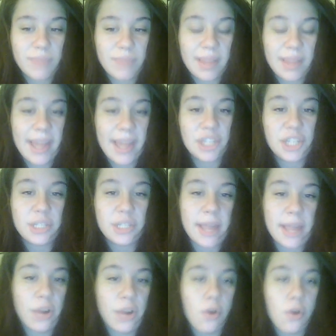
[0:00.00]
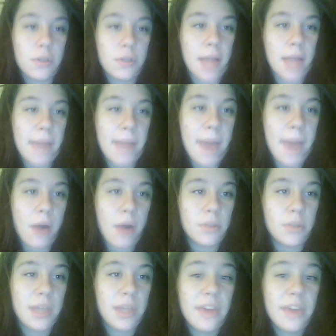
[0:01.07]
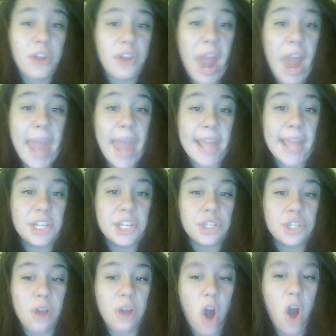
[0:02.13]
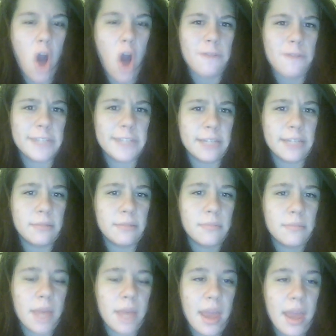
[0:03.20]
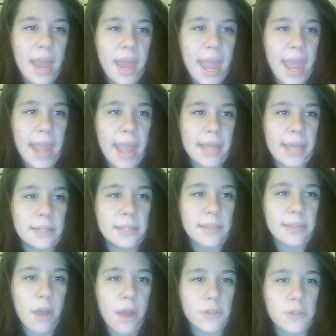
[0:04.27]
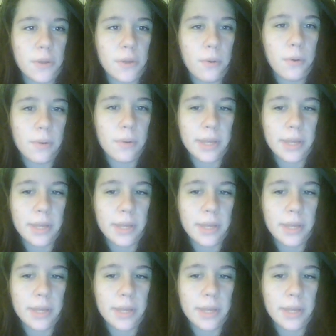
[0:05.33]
Like, just like girls lie about their age often, and they also,